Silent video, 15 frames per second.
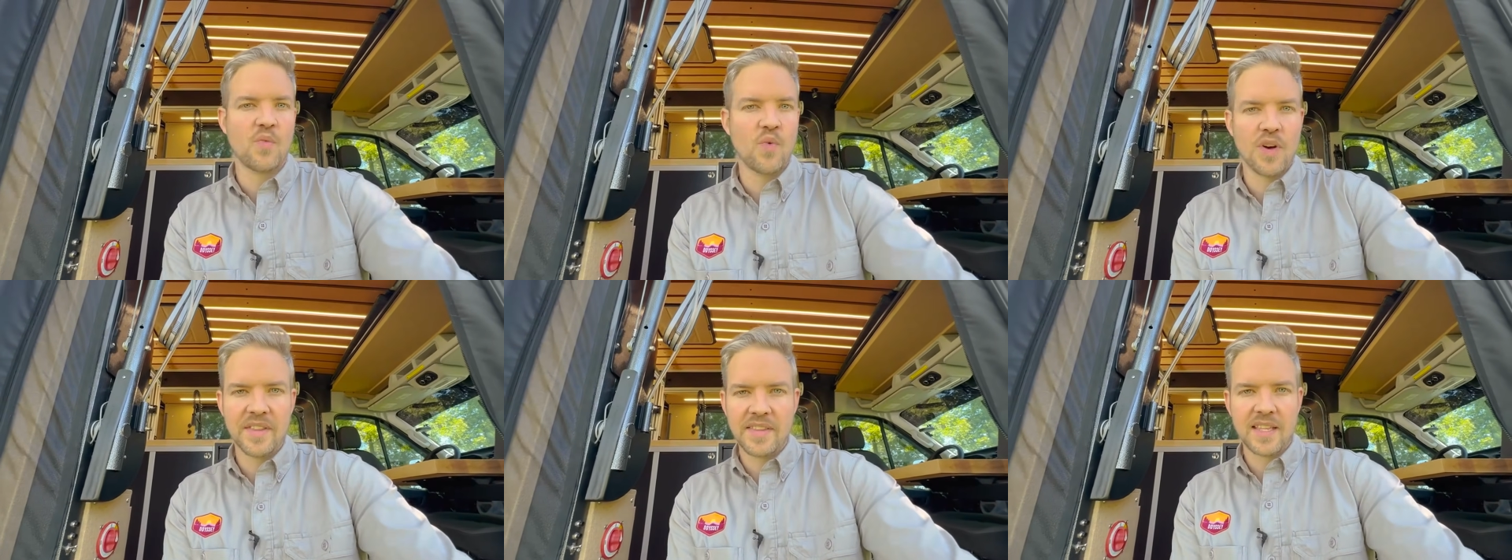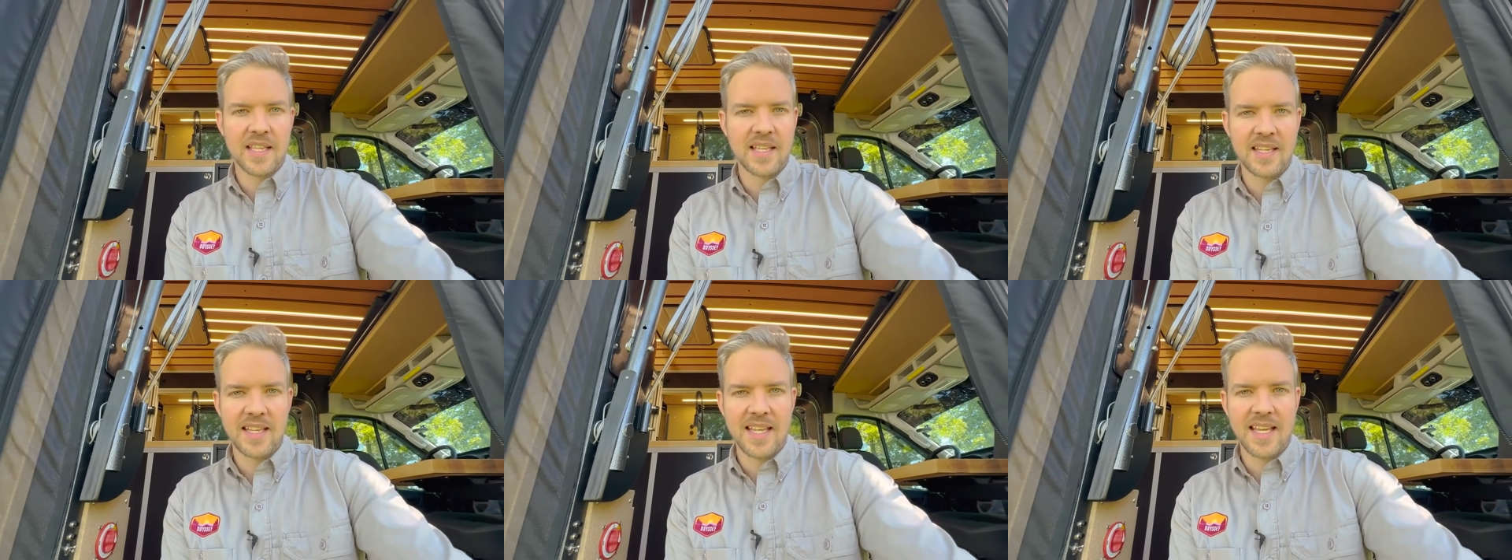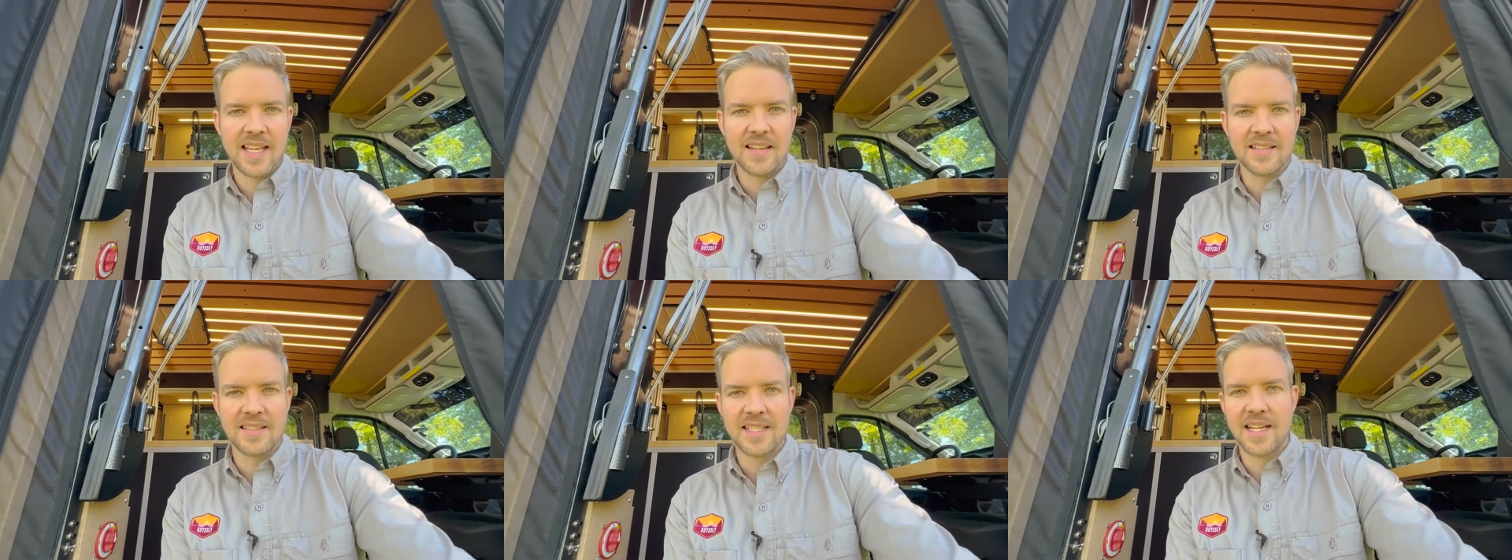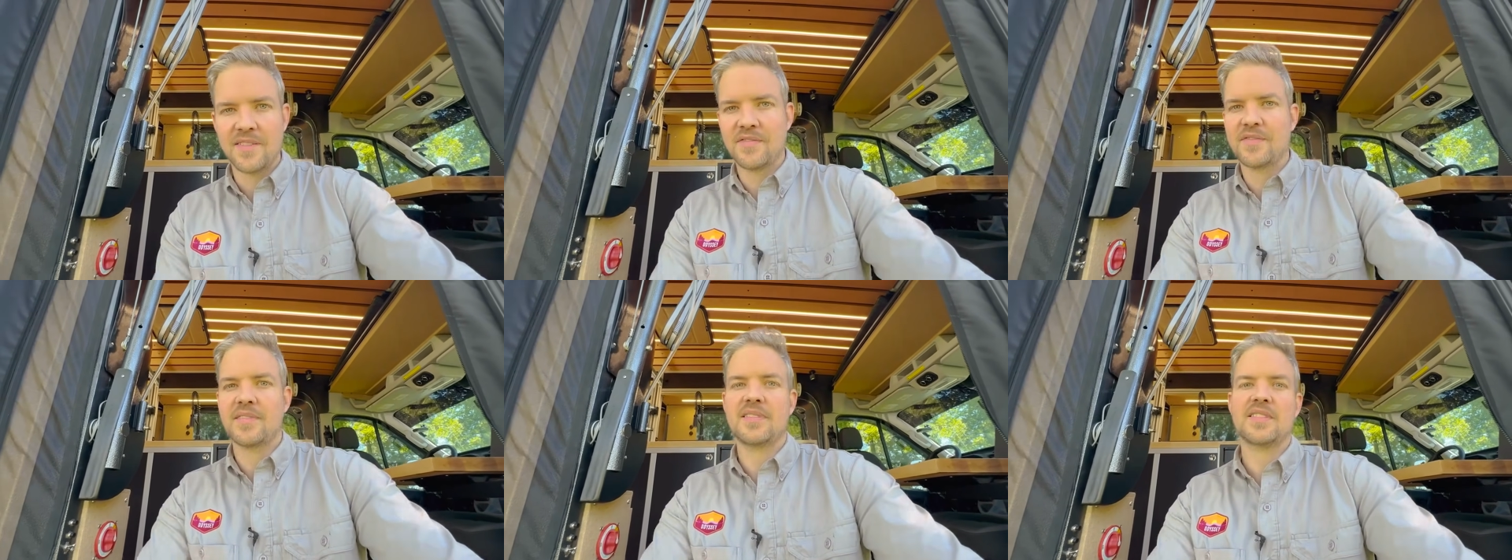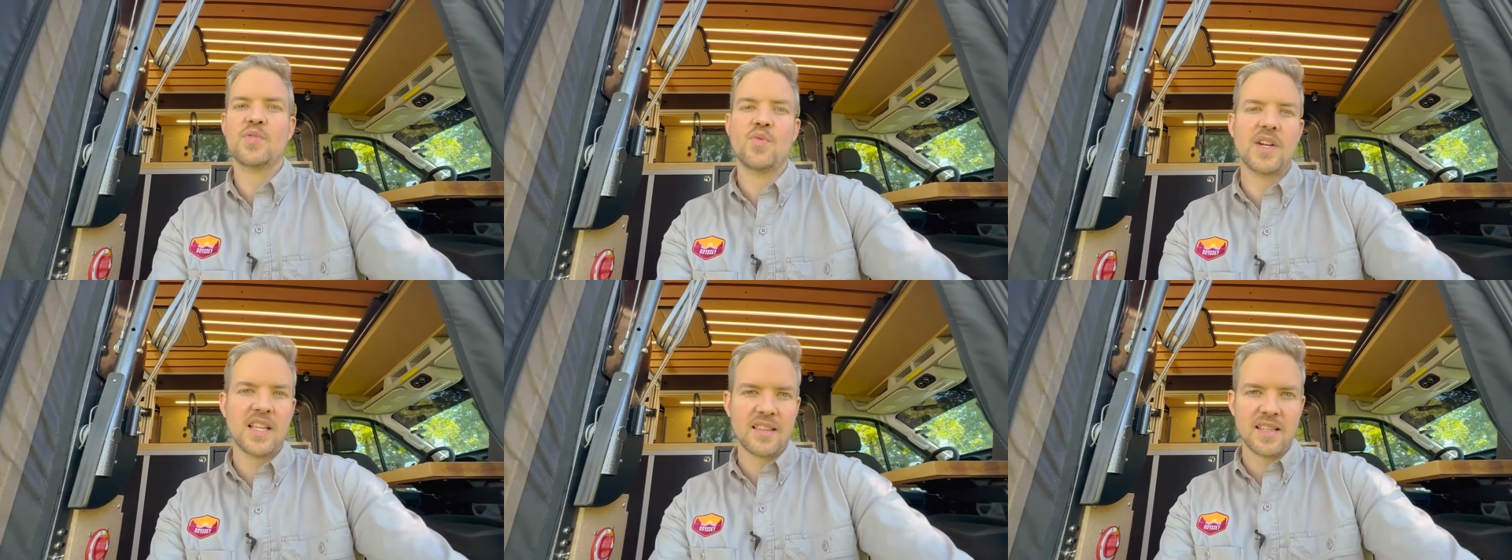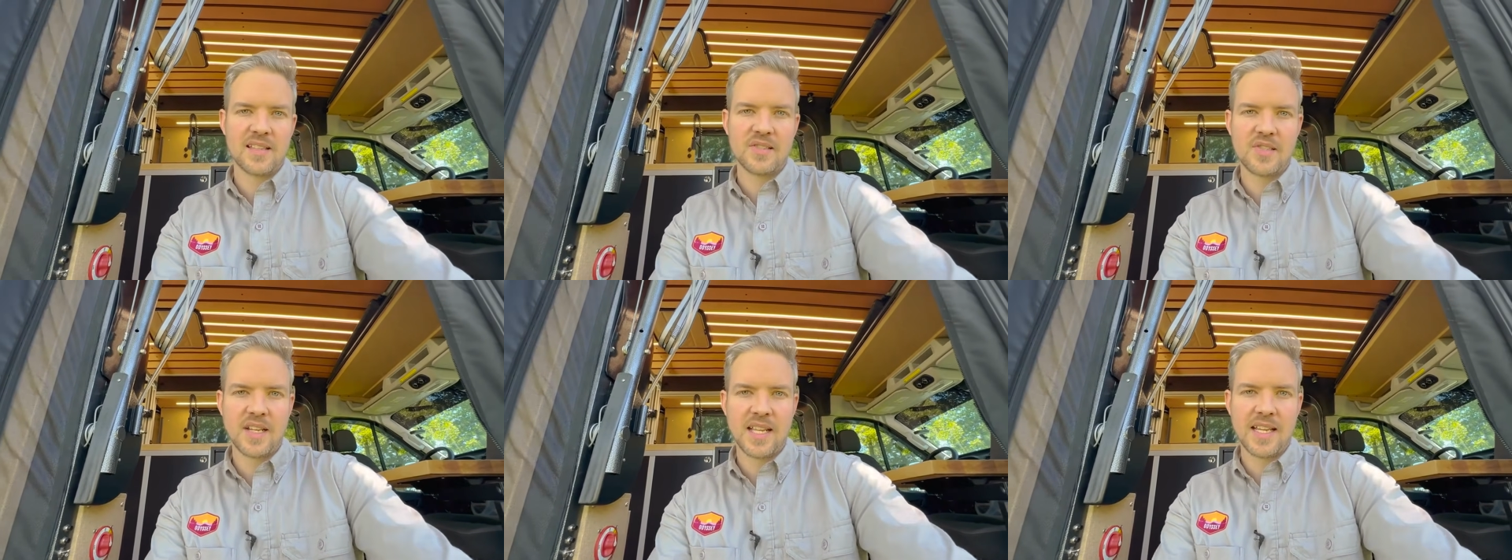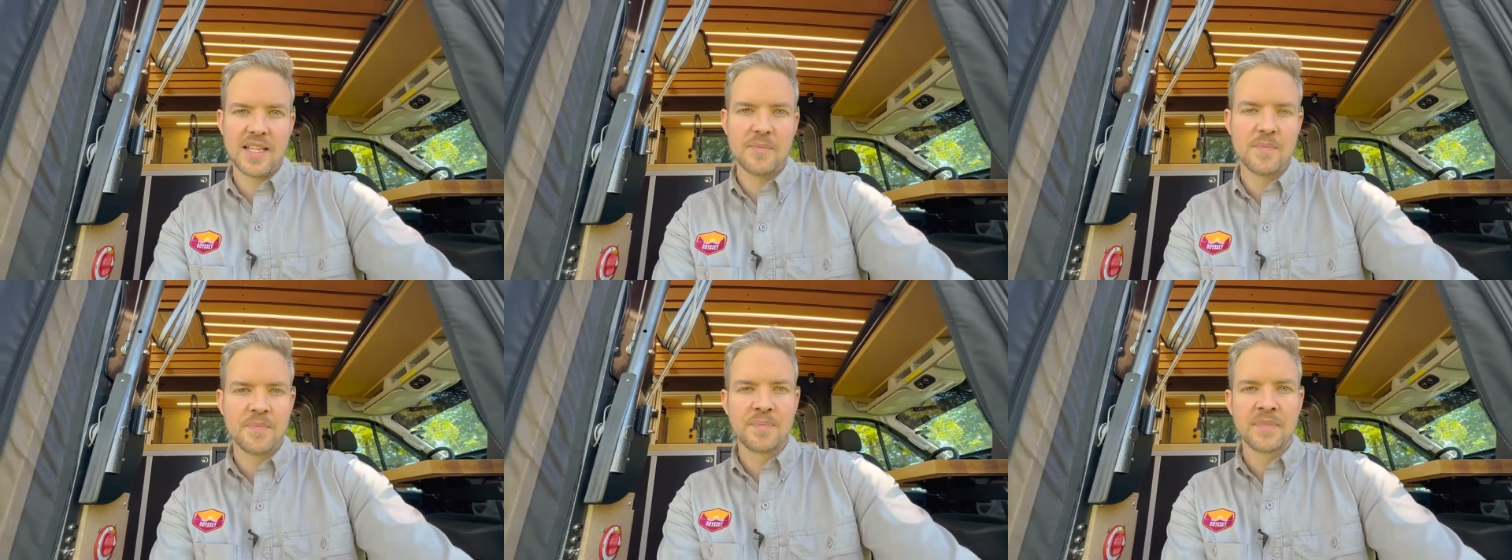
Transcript: one thing you need instead of 20 things you need.